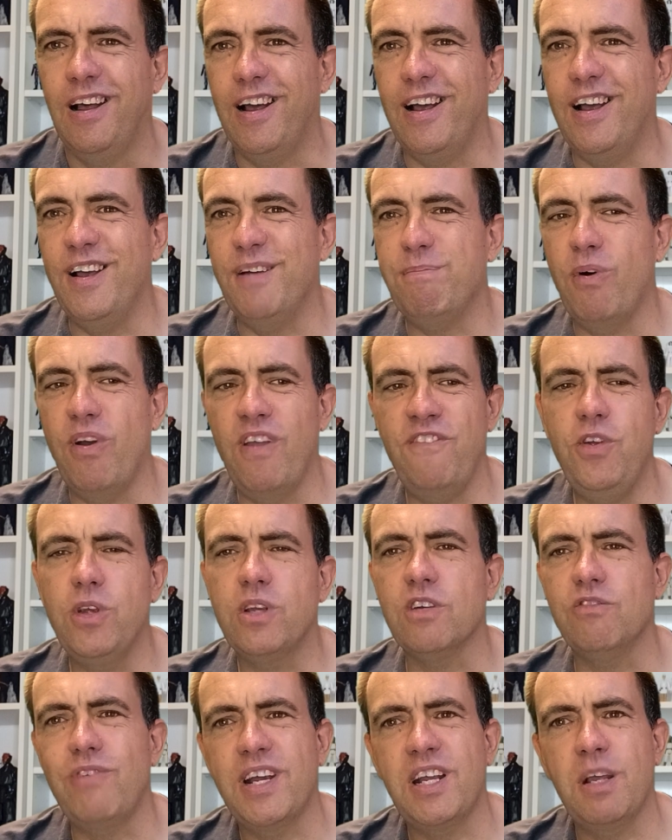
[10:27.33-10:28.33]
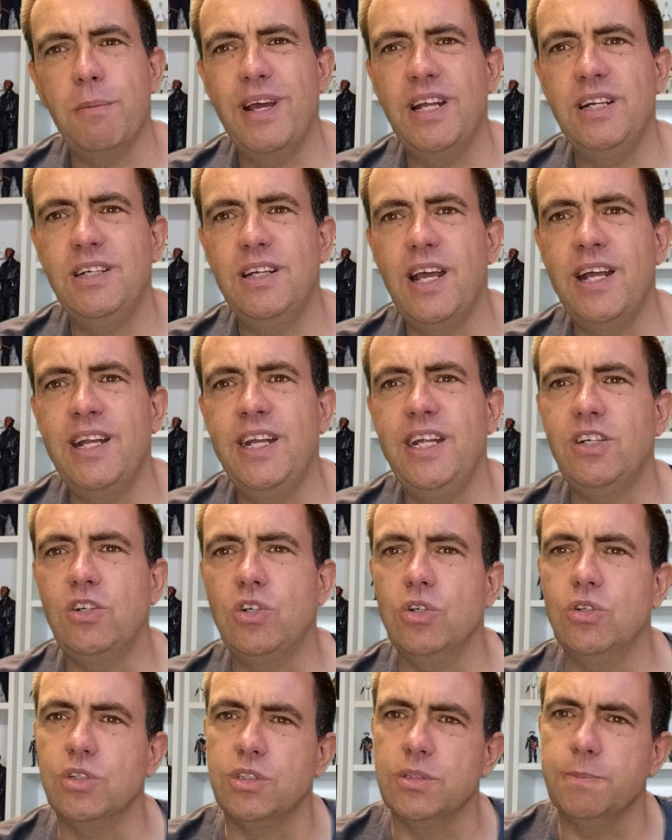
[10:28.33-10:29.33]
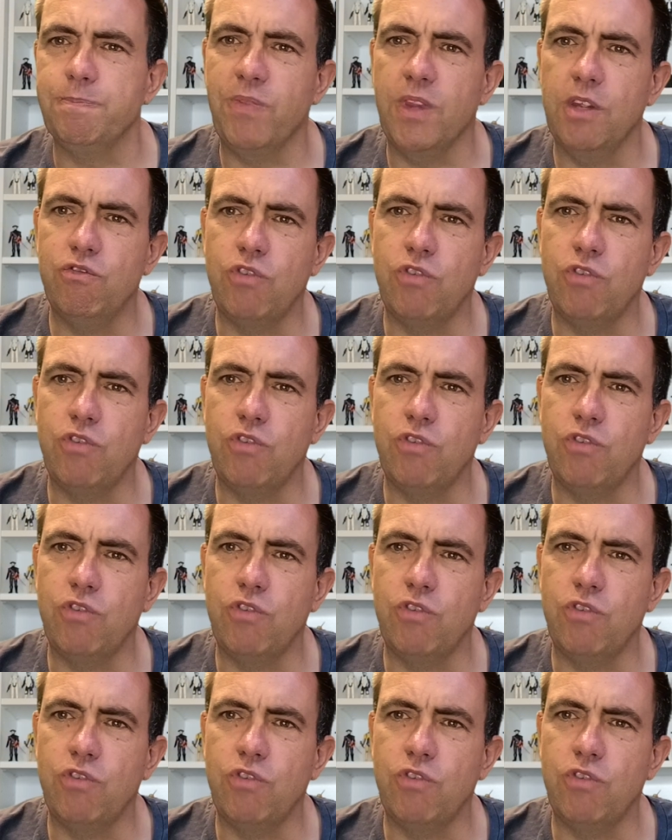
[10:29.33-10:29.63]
But if you can recommend any good